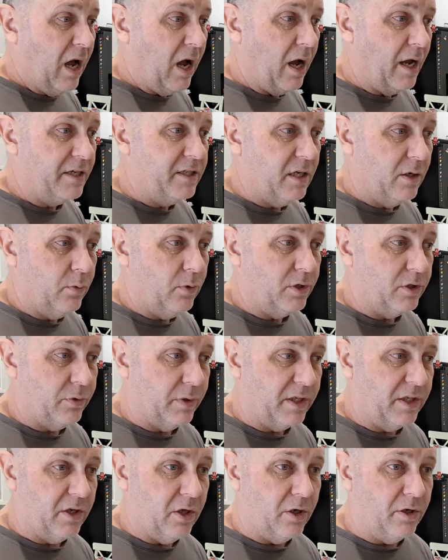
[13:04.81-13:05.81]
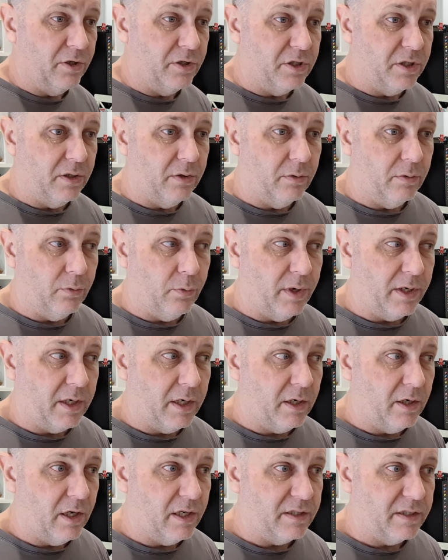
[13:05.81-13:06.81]
I don't want to acknowledge and
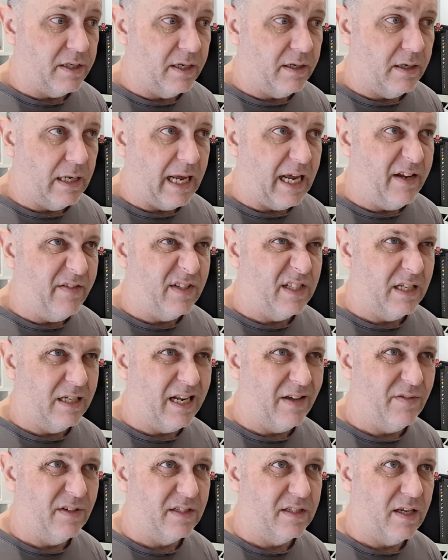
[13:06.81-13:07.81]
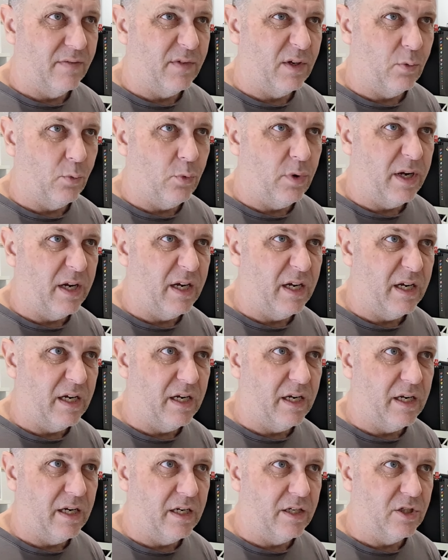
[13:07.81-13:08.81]
recognize that, hey, there's something
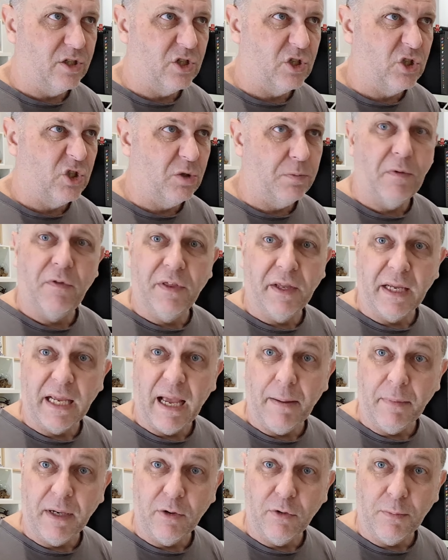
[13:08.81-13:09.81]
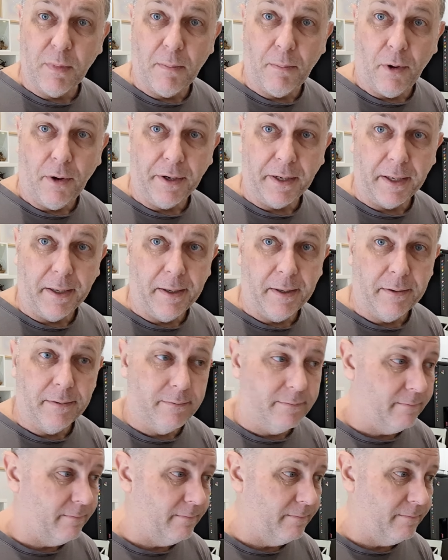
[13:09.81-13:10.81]
weird, stupid thing happening with my body.
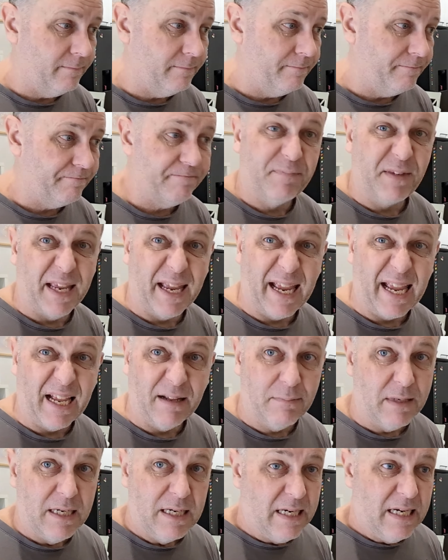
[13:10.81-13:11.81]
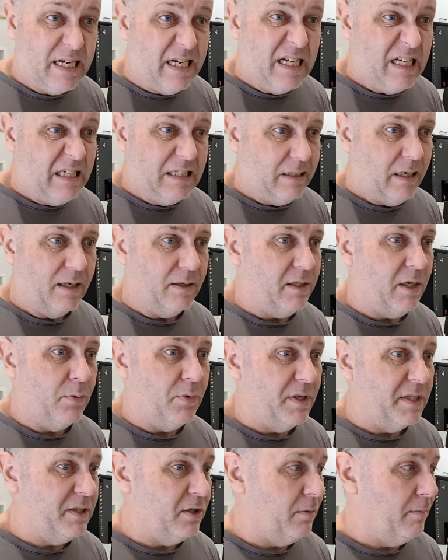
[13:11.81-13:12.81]
Yeah, I don't
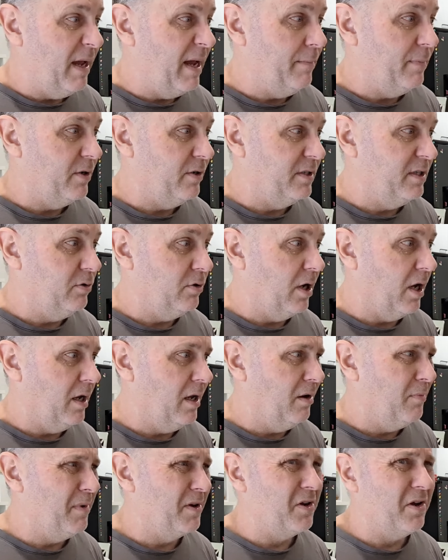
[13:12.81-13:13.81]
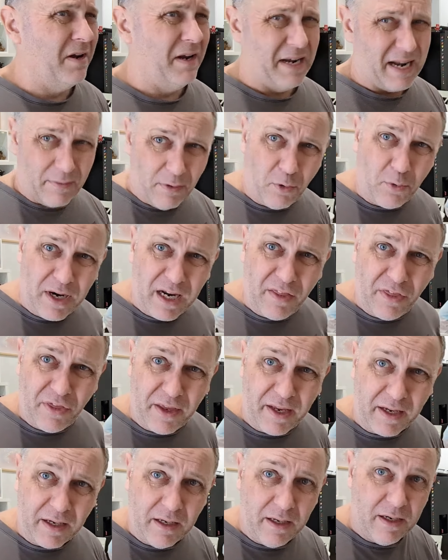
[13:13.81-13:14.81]
want to tell Matt, because he'll go, oh my God, another weird
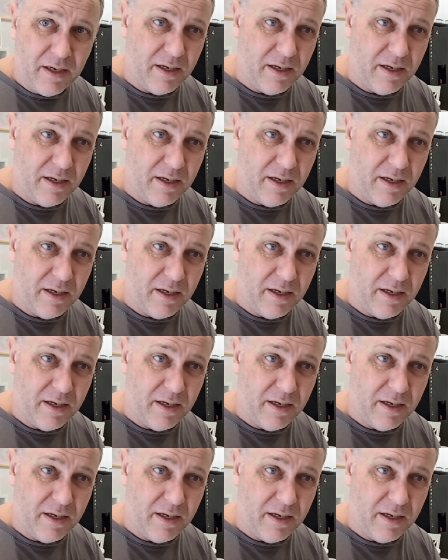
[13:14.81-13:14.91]
thing?